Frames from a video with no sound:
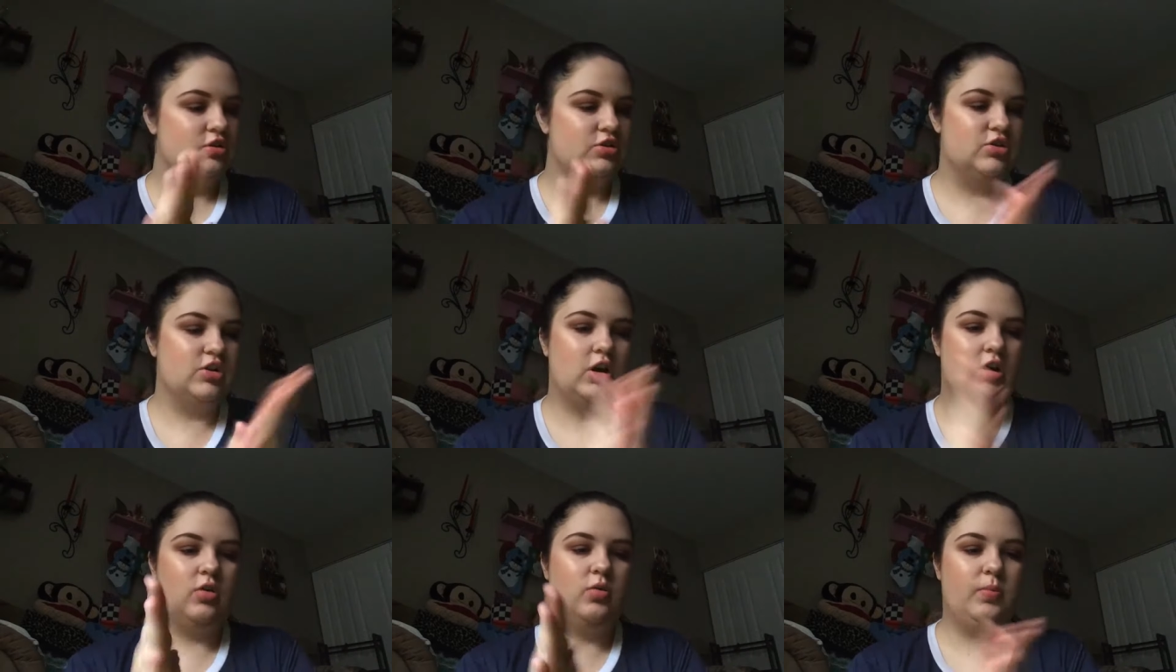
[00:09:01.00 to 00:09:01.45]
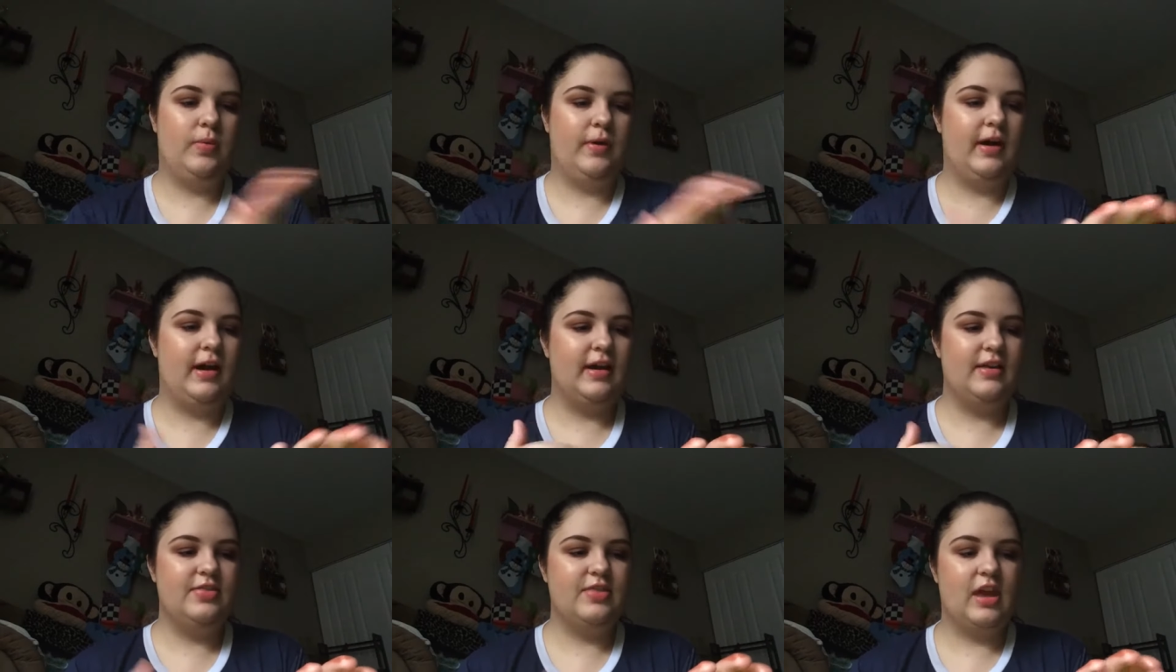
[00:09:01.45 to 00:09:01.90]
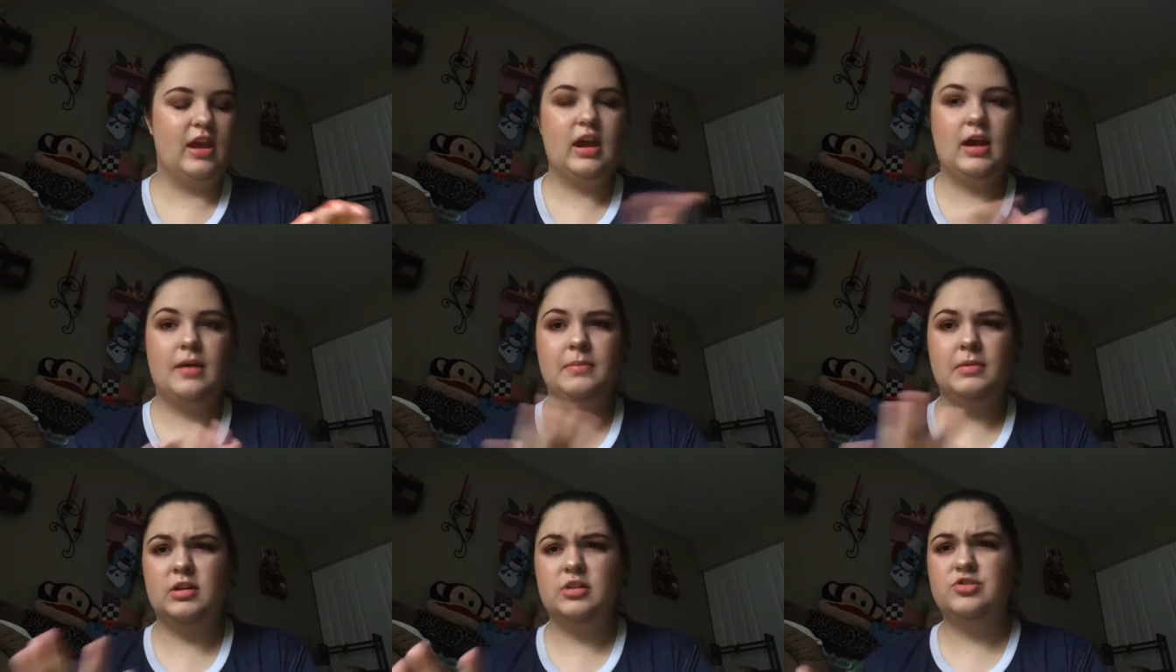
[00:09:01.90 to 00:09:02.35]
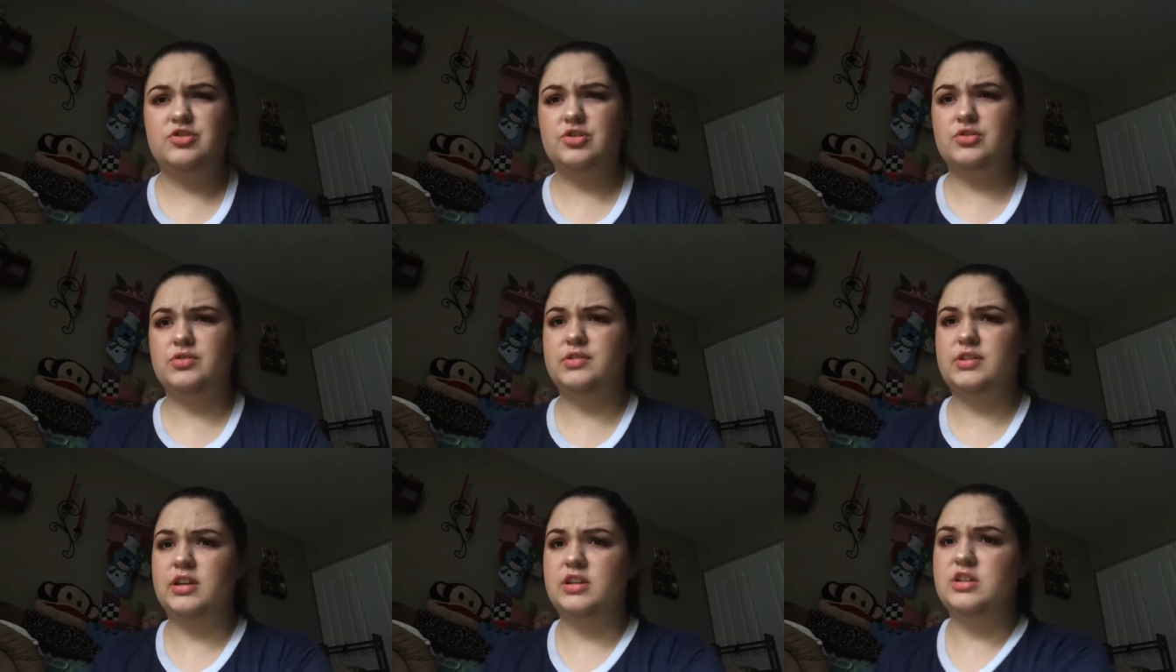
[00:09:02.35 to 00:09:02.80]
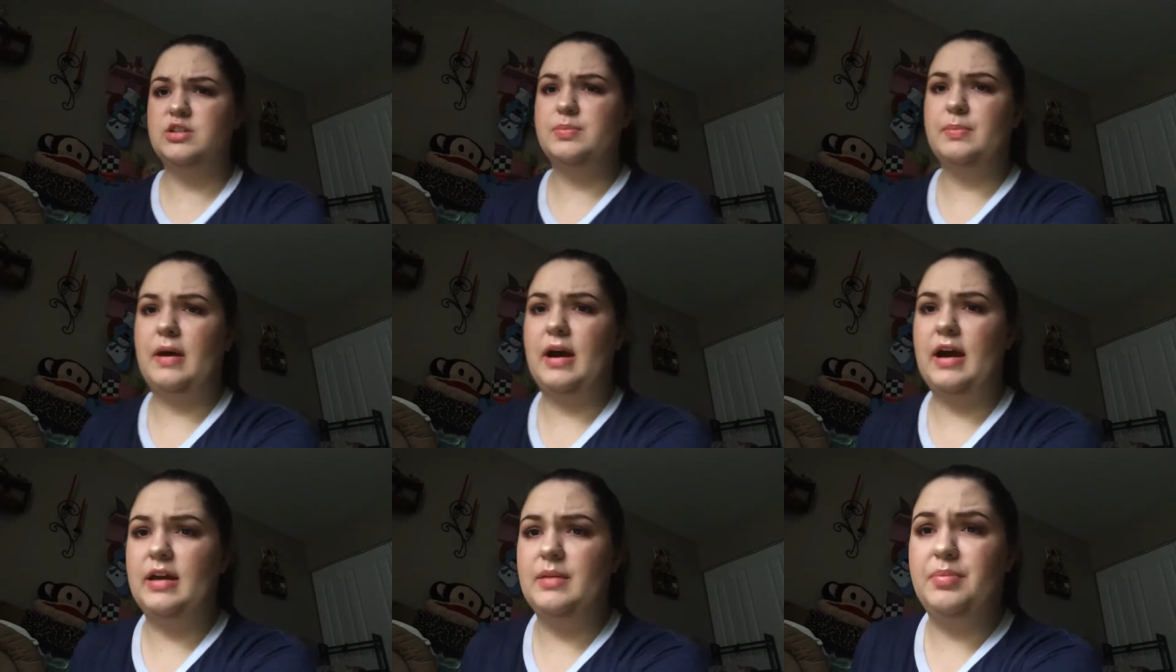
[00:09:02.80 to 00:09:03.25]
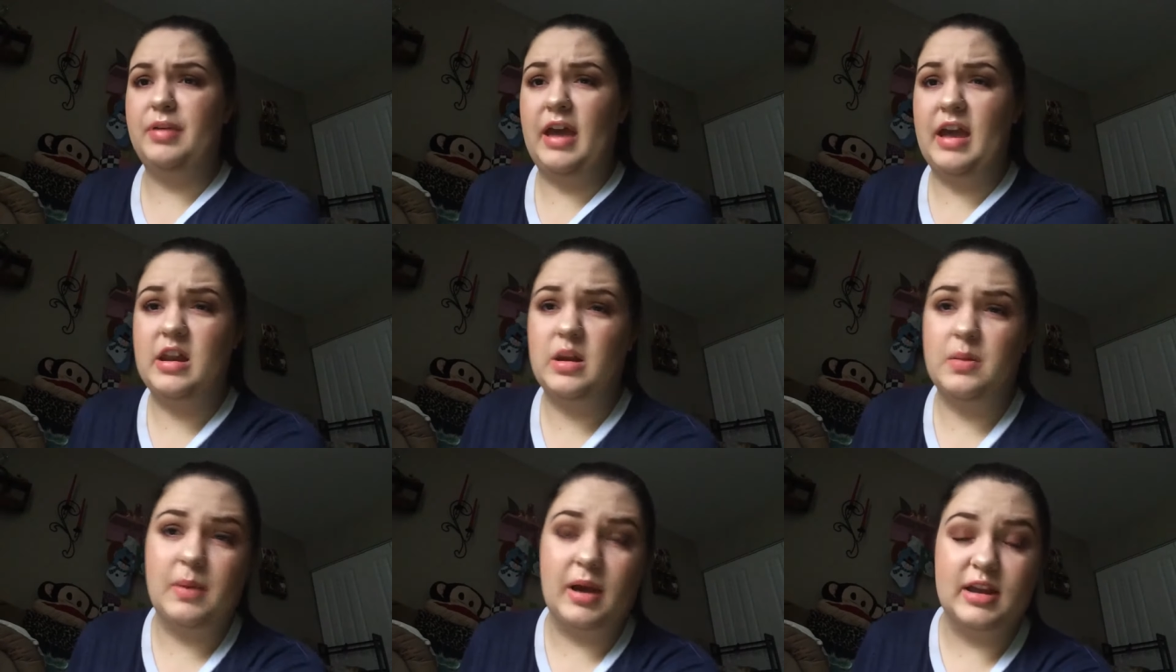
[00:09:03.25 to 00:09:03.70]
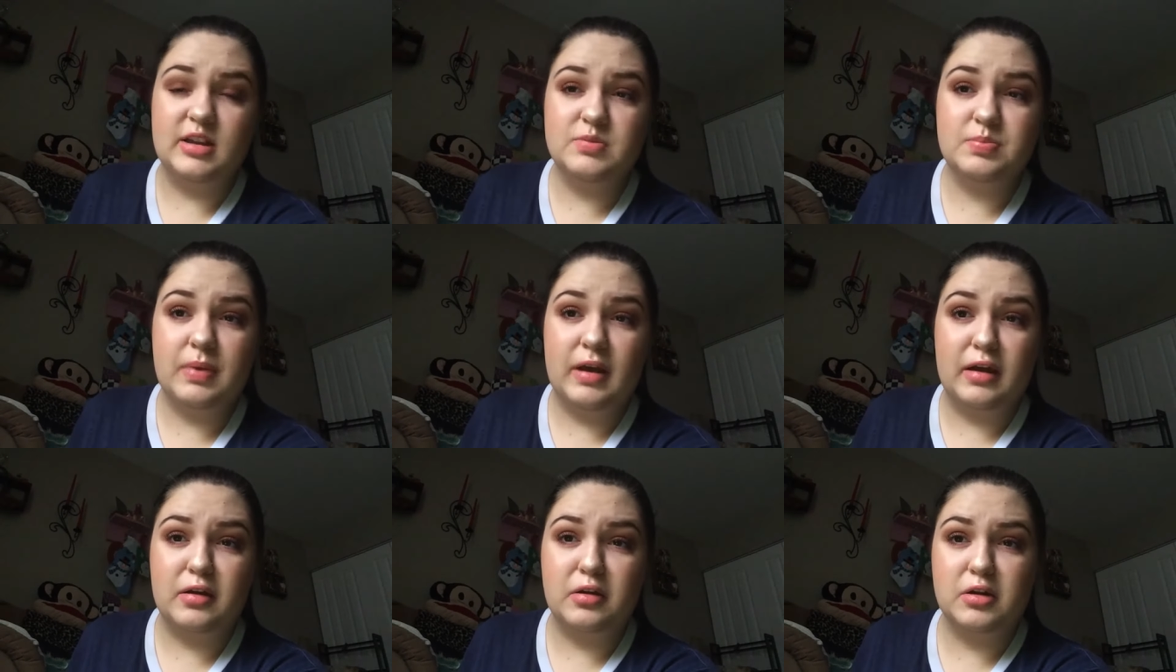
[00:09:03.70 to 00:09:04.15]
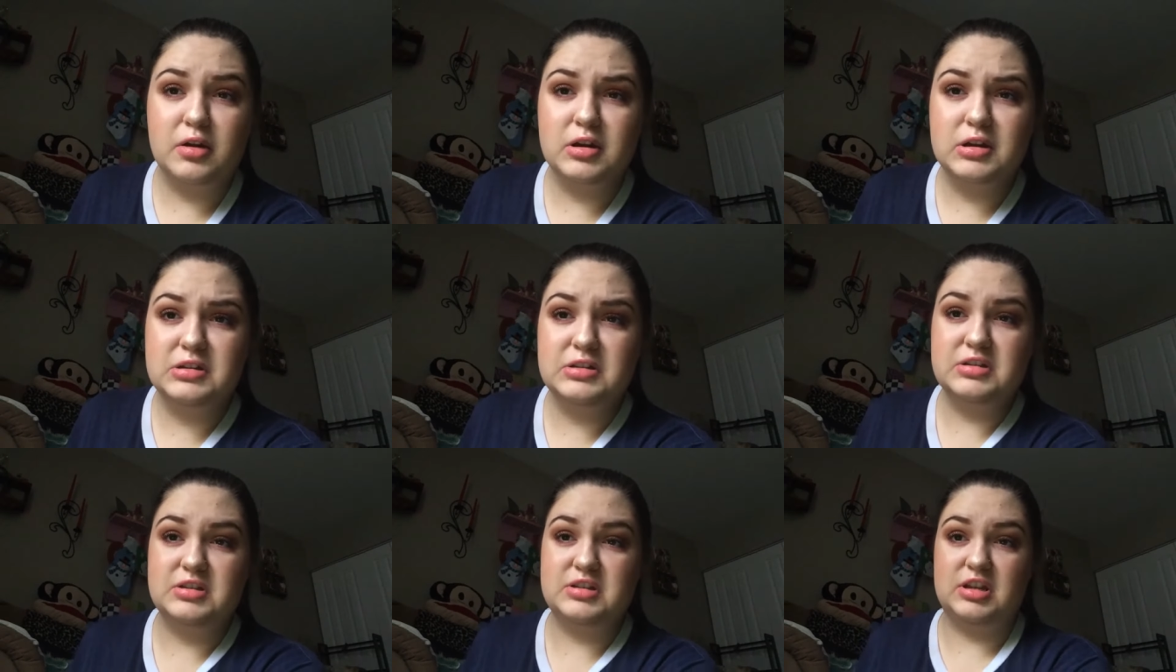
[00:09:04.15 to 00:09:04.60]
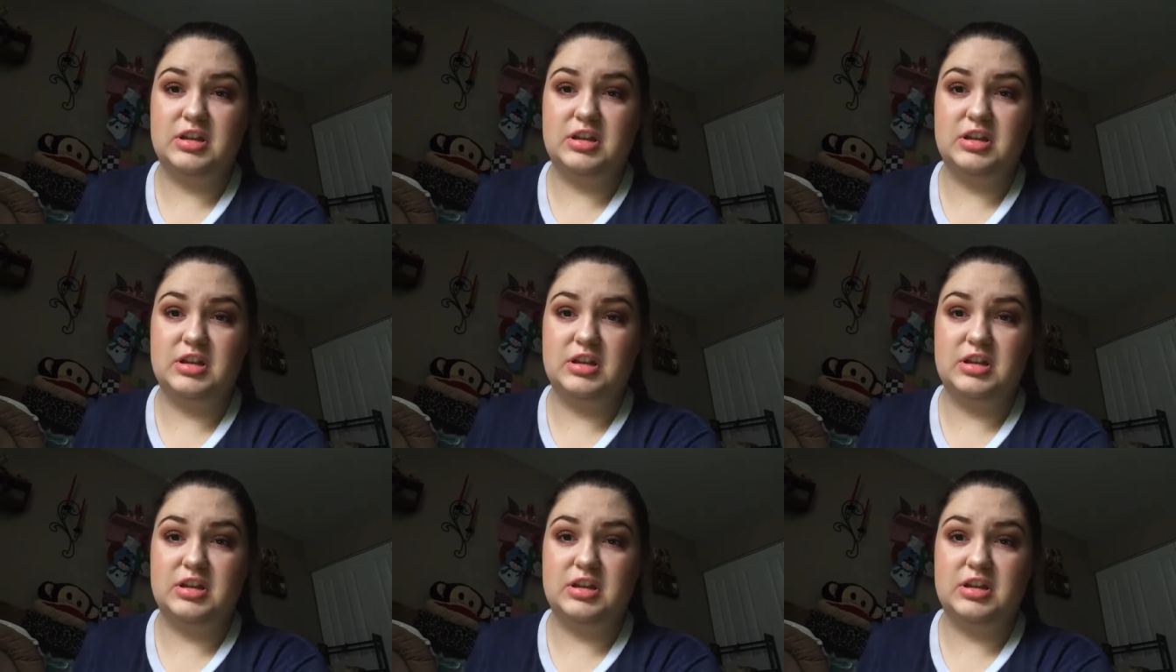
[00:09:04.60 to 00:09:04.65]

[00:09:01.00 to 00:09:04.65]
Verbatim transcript: So what I think I'm going to do since my Platinum Ice palette